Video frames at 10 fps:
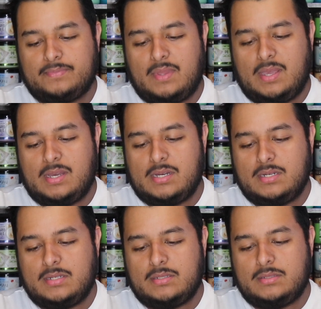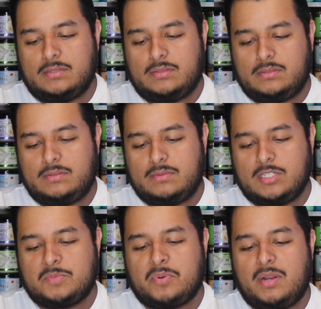
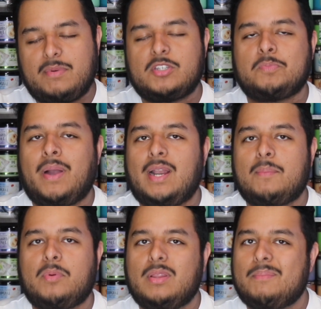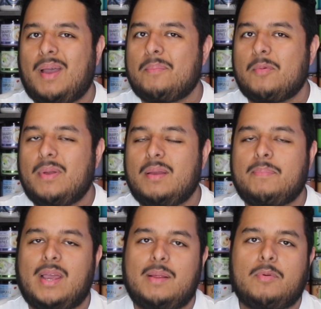just pretty much pineapple and peppermint,
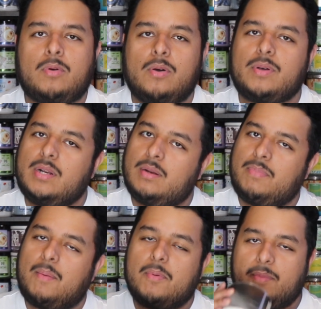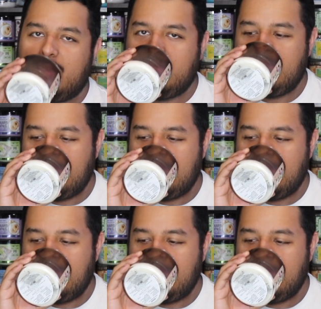pineapple, coconut, and peppermint.